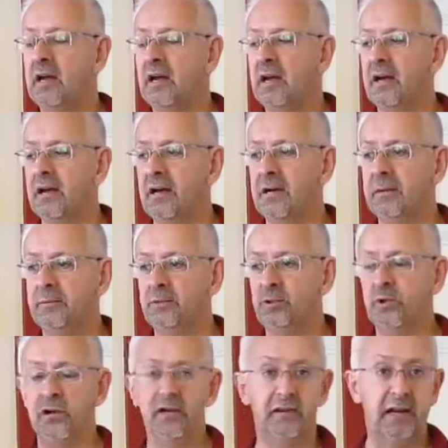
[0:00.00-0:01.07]

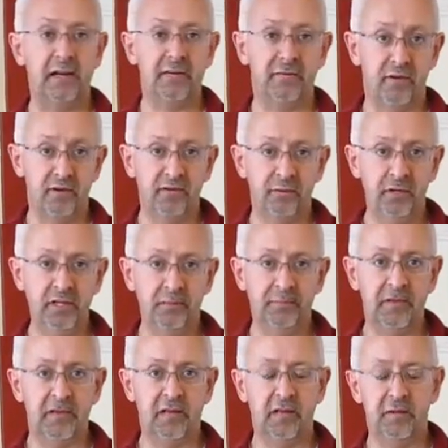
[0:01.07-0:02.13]
200th anniversary
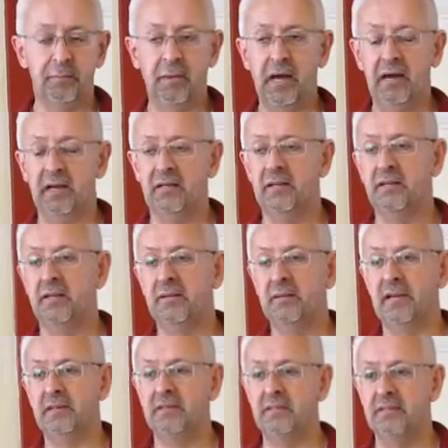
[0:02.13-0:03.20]
back in
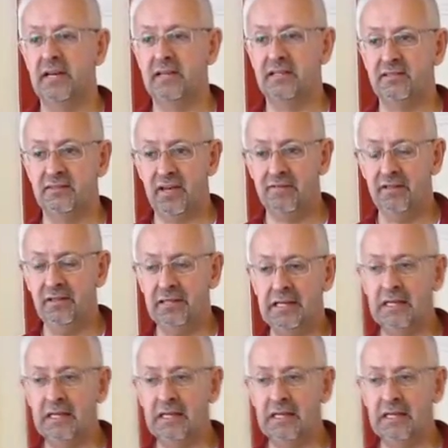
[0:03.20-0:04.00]
1997.